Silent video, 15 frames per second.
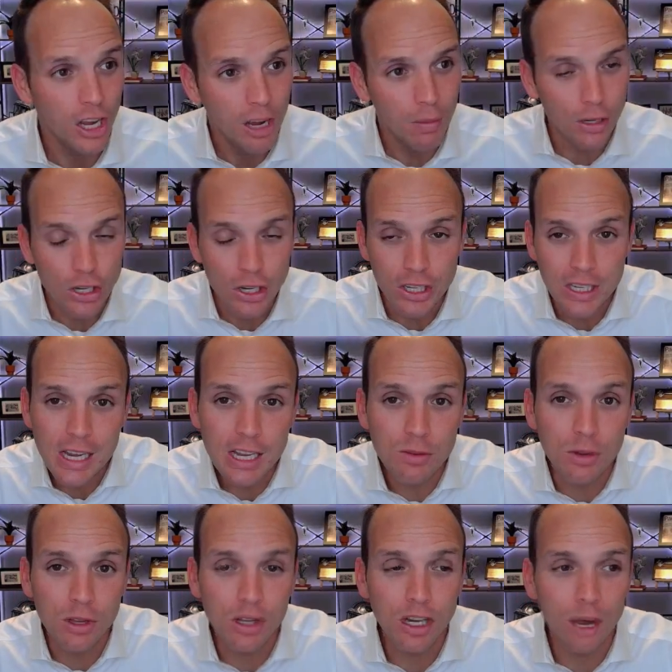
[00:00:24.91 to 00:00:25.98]
But you see, as
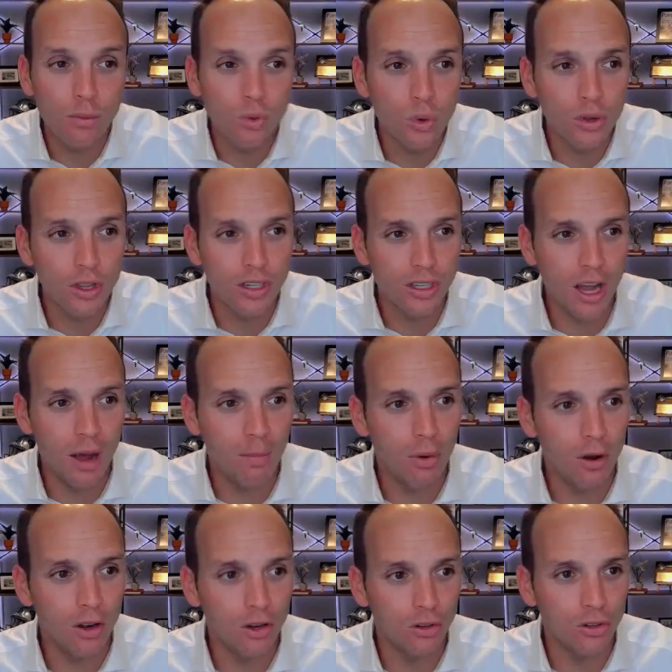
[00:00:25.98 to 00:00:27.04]
we look up toward the top
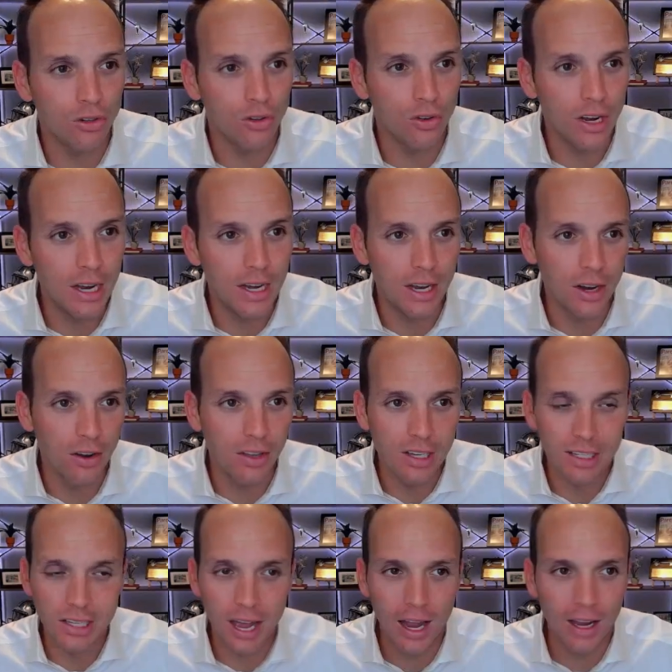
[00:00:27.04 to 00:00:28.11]
part of your screen here, the
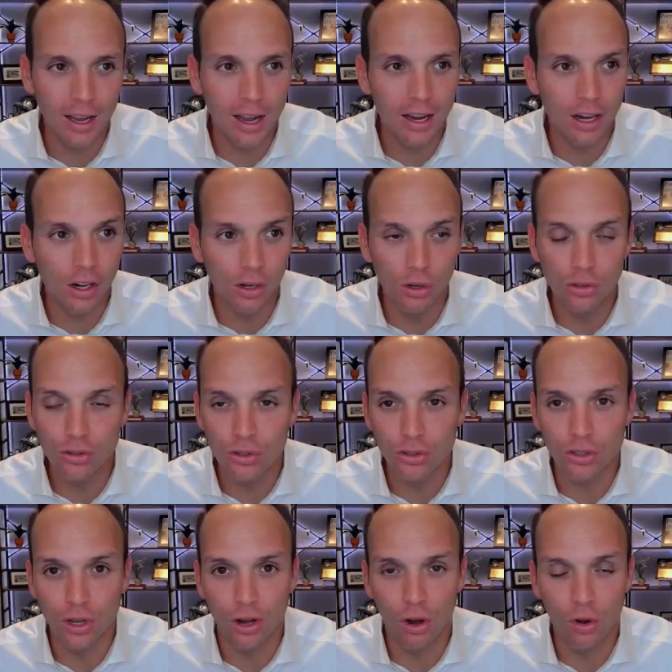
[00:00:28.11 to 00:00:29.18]
satellite closer
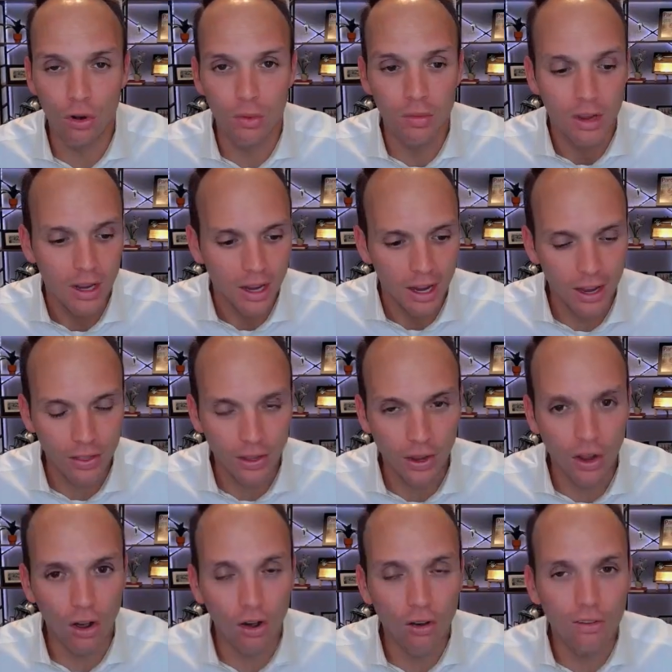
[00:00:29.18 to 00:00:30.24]
to home in the
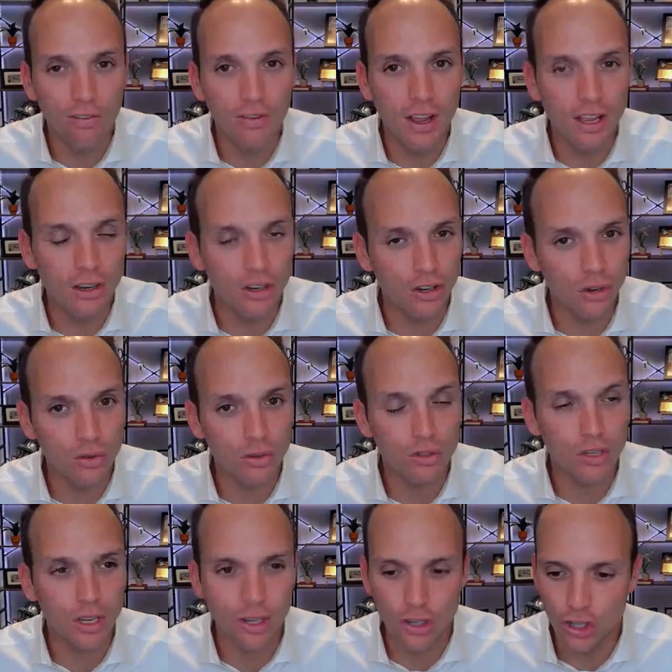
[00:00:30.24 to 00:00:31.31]
Gulf, it shows
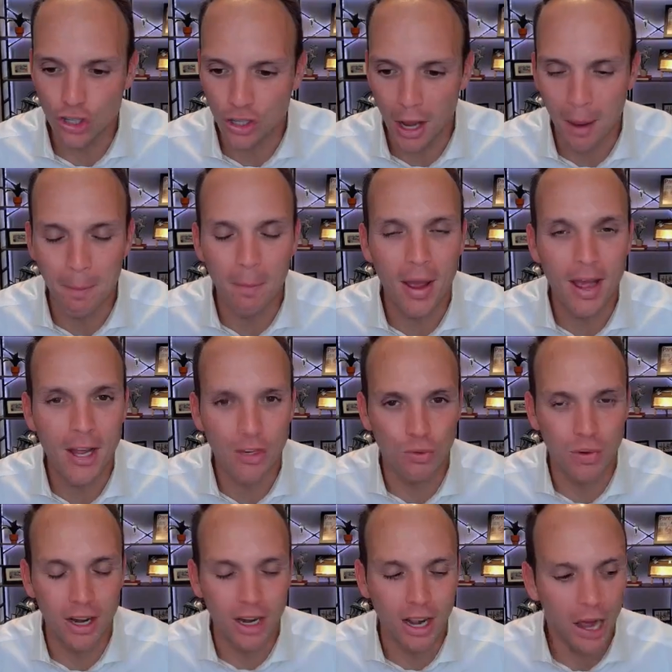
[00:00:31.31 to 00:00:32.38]
just a mess
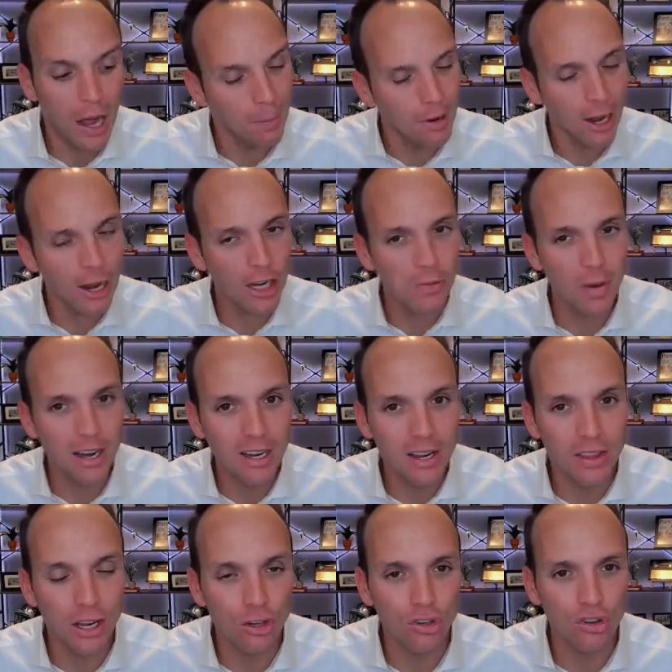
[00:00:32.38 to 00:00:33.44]
right now. I'm not expecting
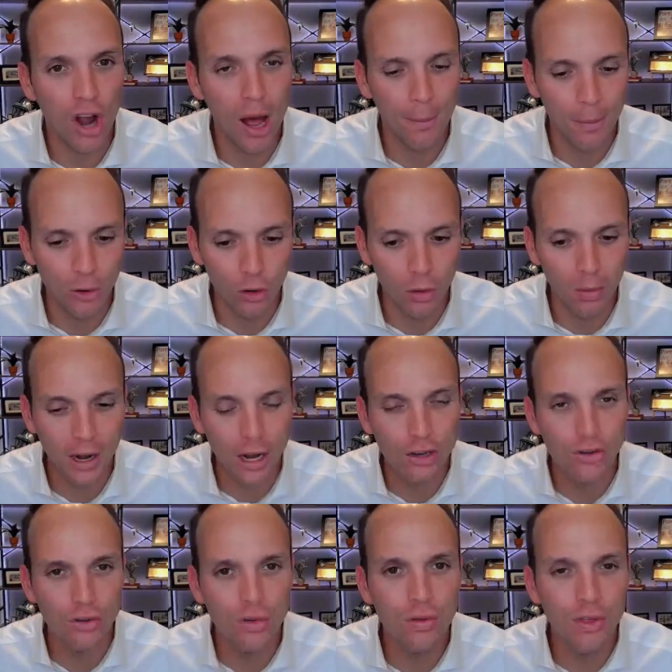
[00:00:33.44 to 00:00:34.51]
anything tropical, but I
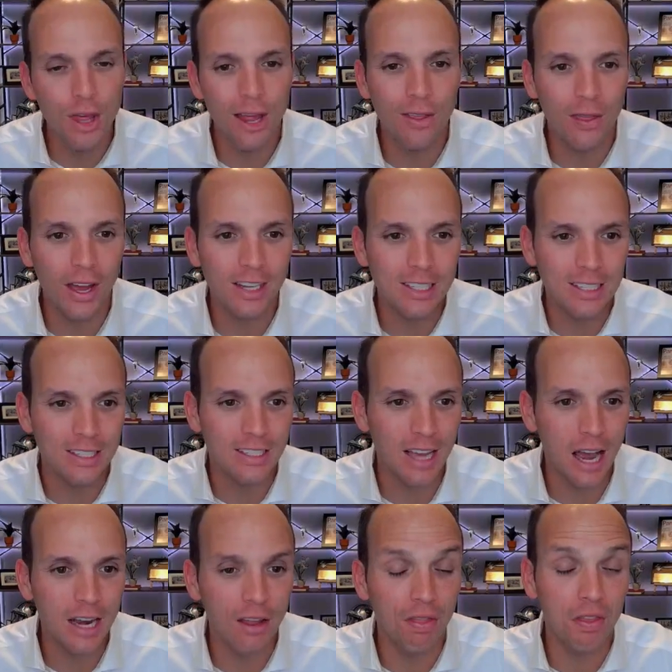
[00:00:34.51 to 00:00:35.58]
do think that's a
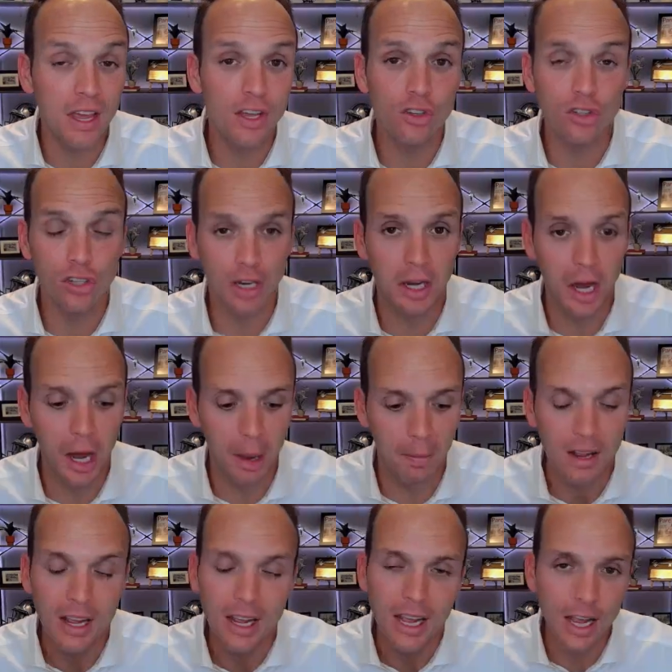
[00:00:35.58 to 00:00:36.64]
sign of things to come
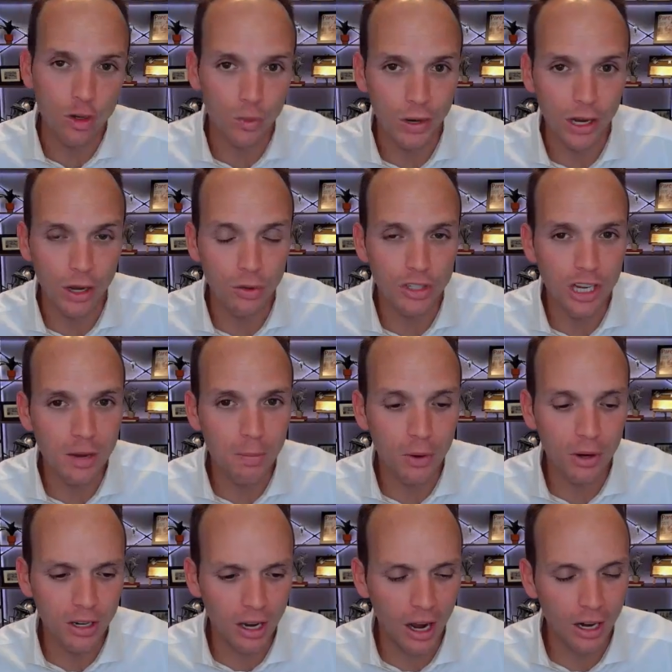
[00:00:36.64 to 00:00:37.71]
as we go deeper
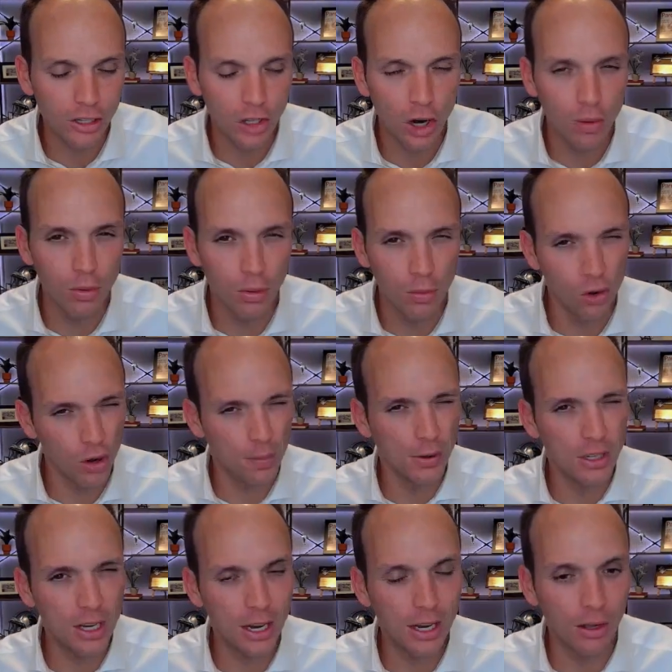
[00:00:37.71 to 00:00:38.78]
into October. More in
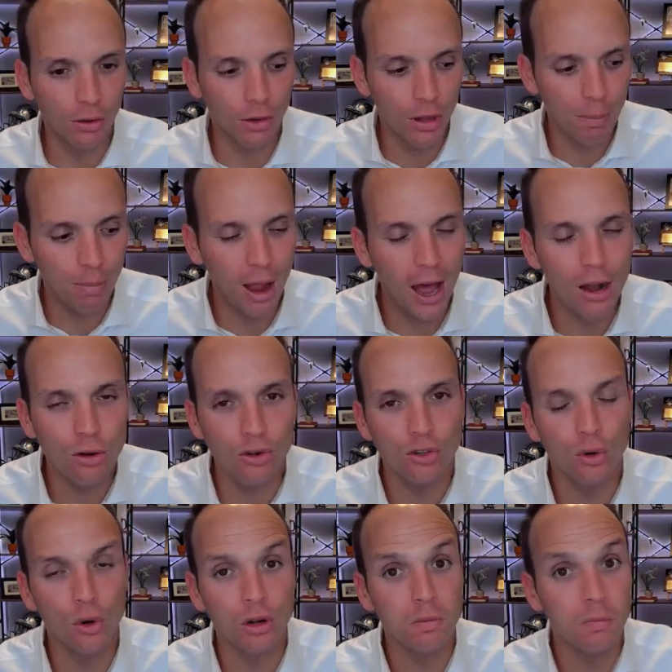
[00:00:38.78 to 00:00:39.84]
particular, the pattern
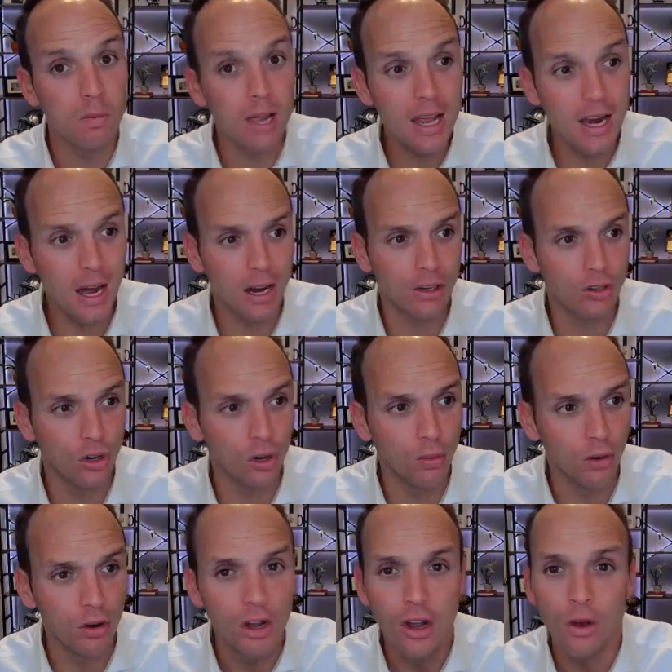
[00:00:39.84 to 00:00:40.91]
toward
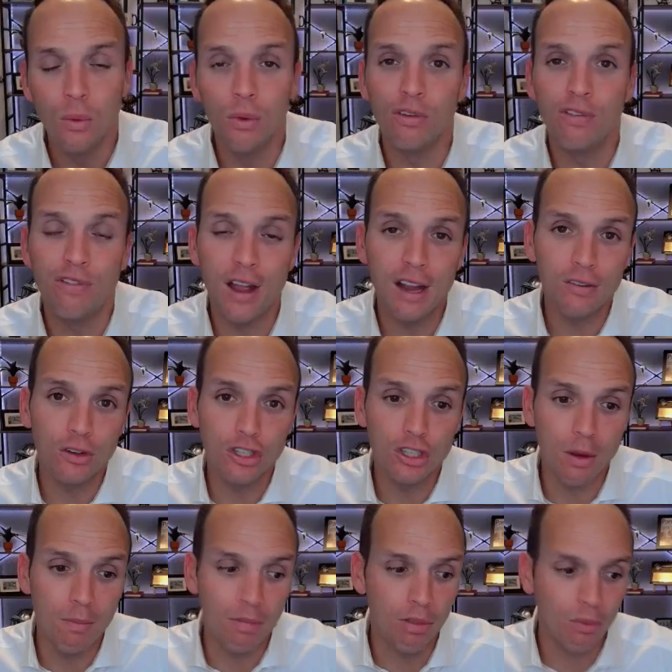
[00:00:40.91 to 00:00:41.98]
mid-October will favor
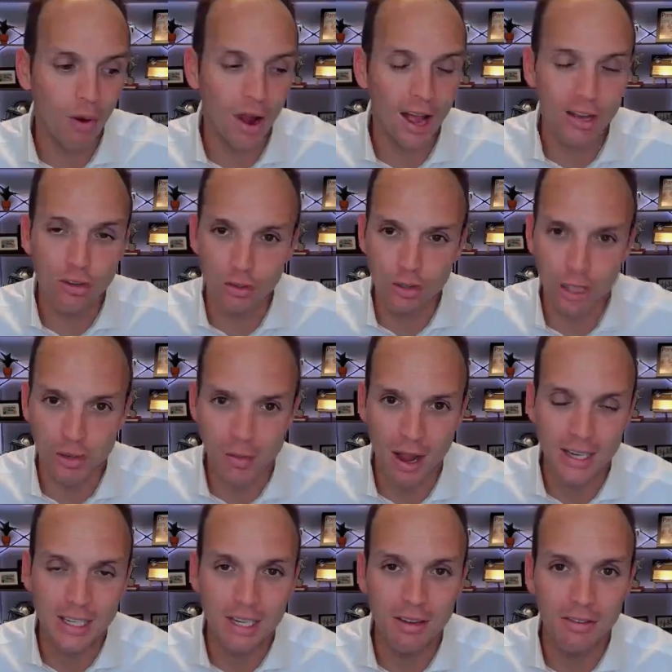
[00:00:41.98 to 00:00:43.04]
some threats or some
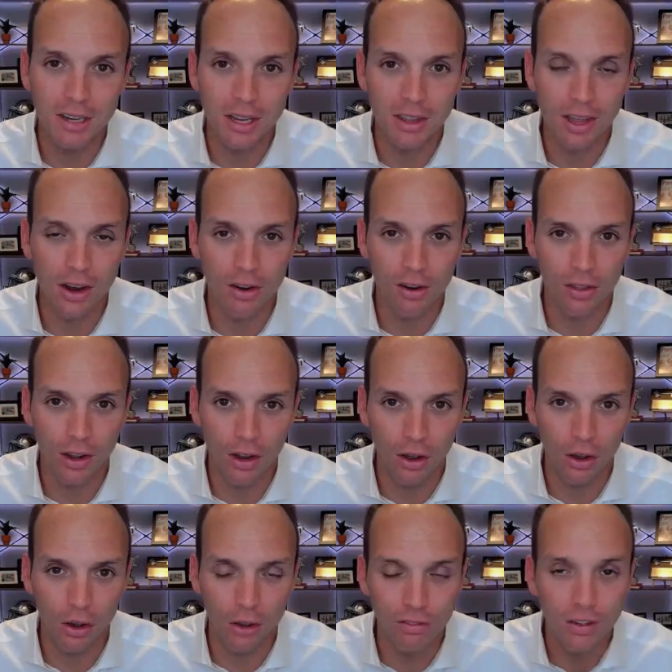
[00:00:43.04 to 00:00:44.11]
activity there in the
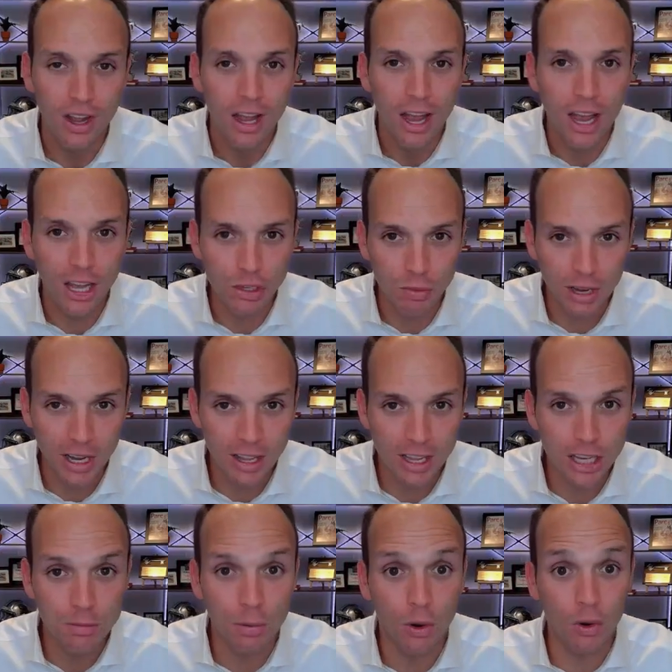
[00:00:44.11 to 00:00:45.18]
Gulf as we get
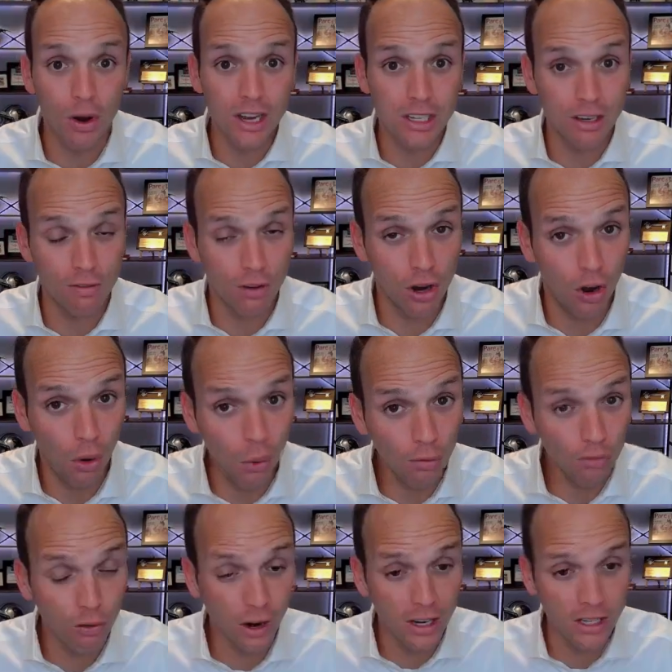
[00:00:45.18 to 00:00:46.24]
these progressive cold
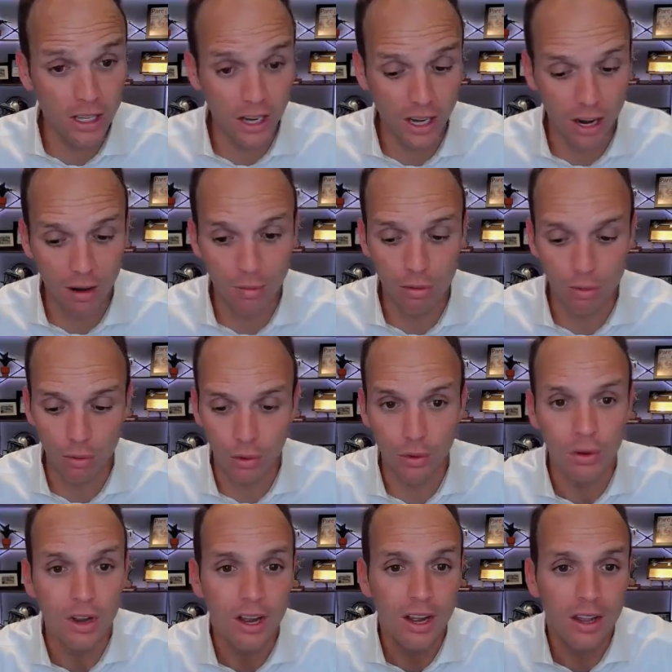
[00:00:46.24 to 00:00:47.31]
fronts that come through
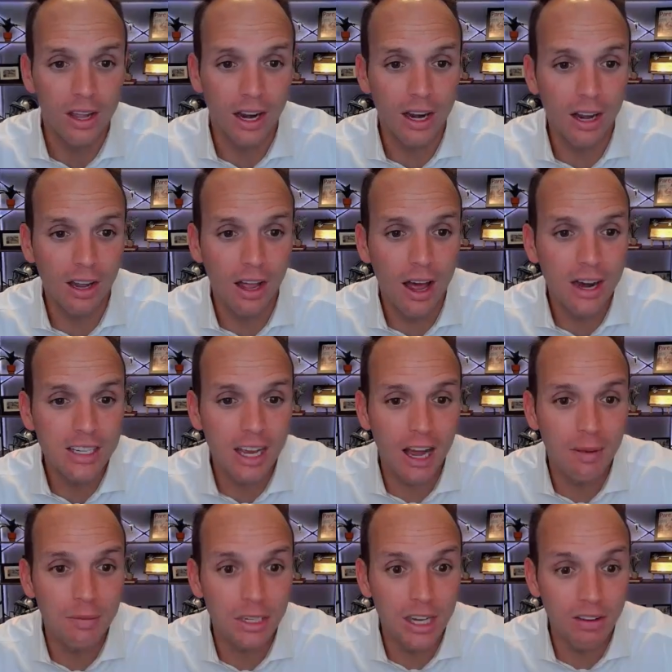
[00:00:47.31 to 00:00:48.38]
that can a lot of
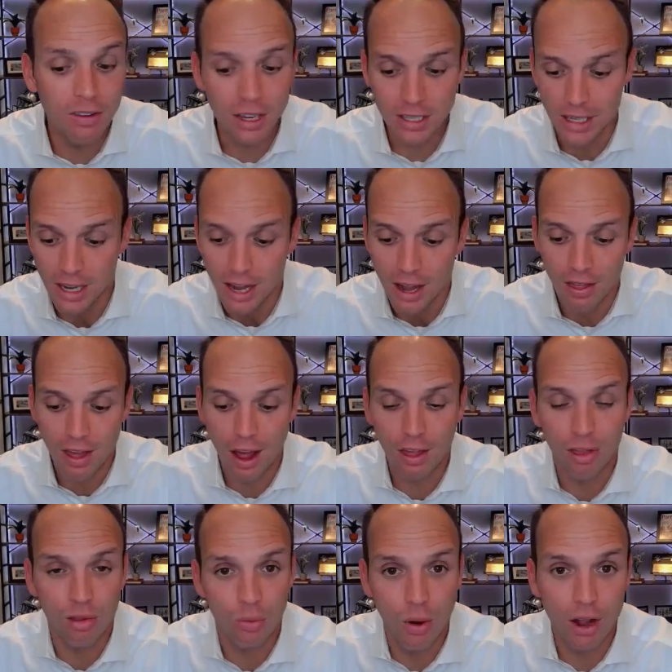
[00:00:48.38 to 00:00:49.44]
times give us
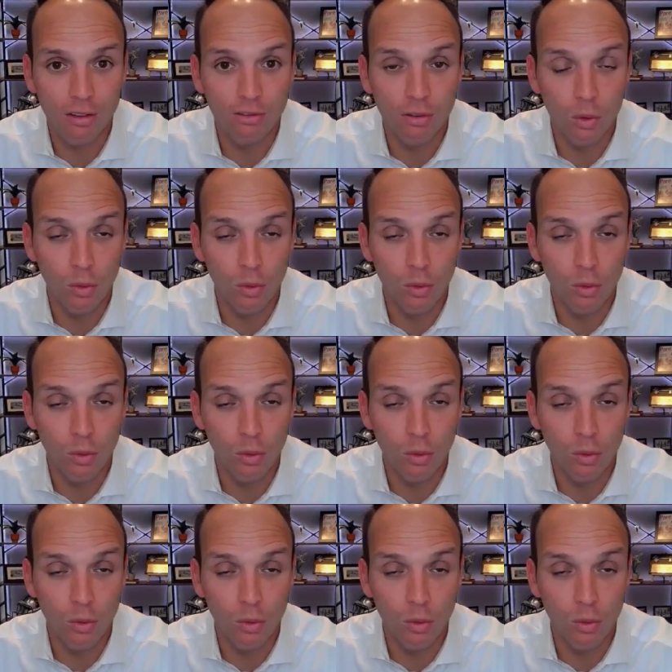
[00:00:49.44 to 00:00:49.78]
that threat for